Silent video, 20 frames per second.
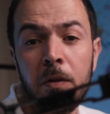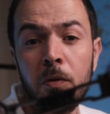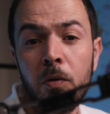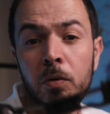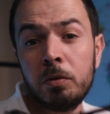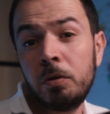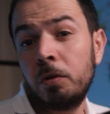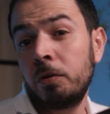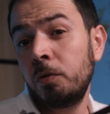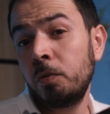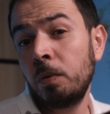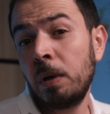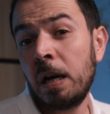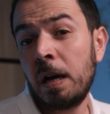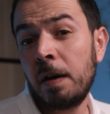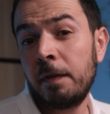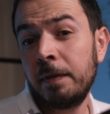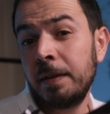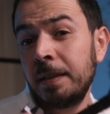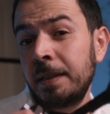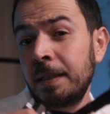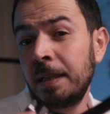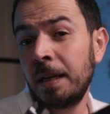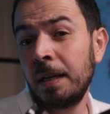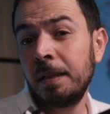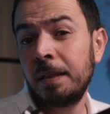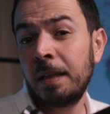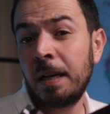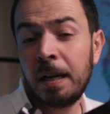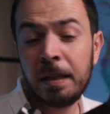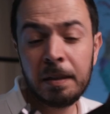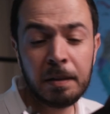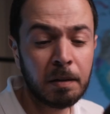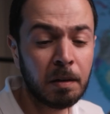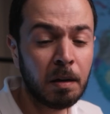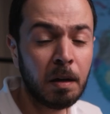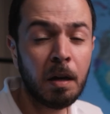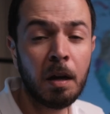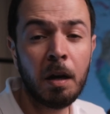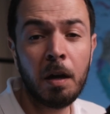order to have a side
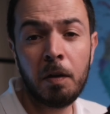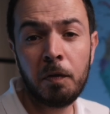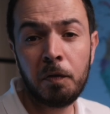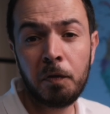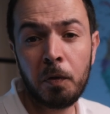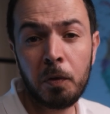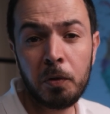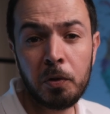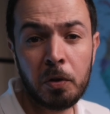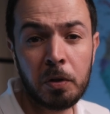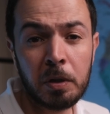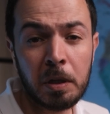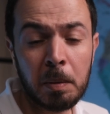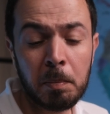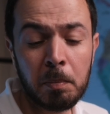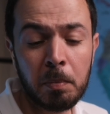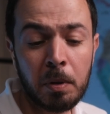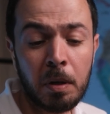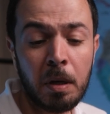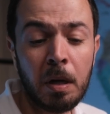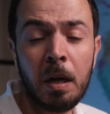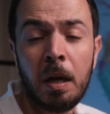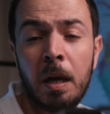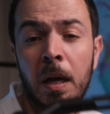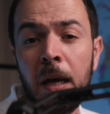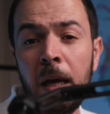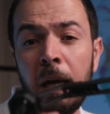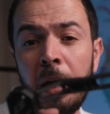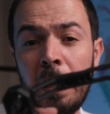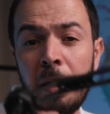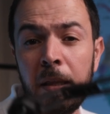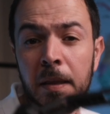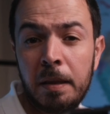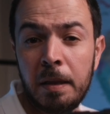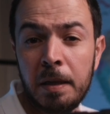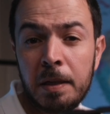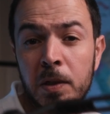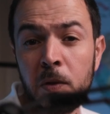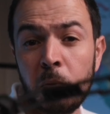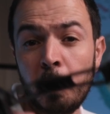handle for your gimbal, and
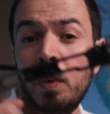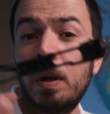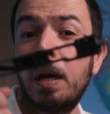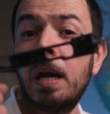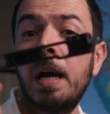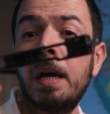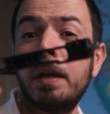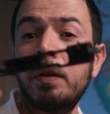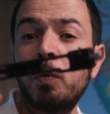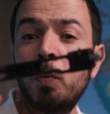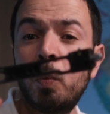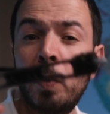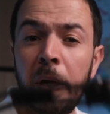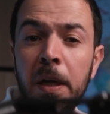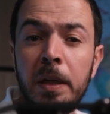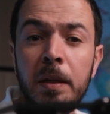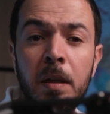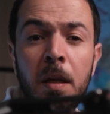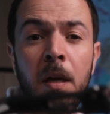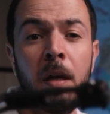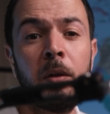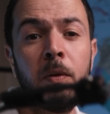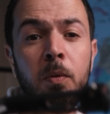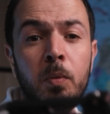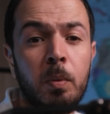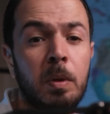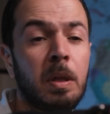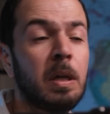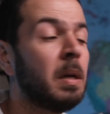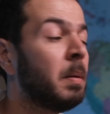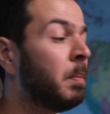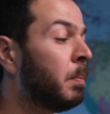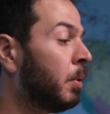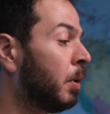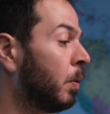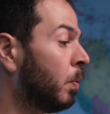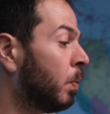this will add weight to the gimbal,